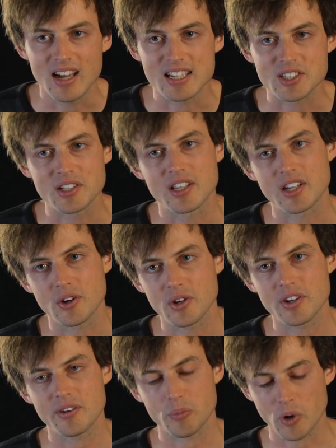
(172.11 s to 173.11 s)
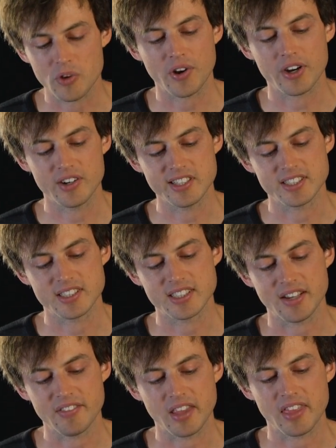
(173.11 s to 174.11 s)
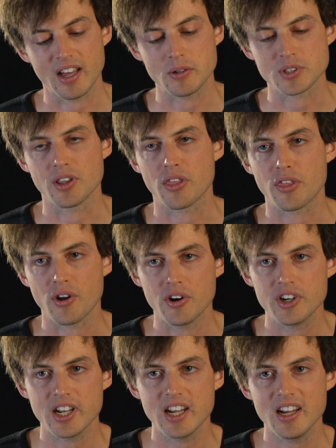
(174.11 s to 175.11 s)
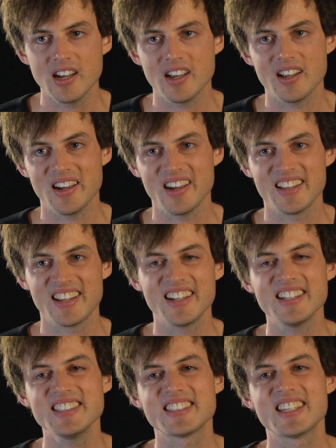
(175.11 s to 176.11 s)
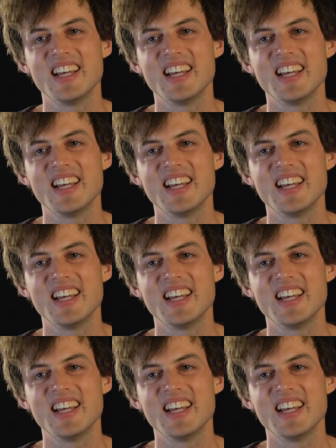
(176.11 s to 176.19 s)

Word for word: so the current world record is 70,030 uh, did it.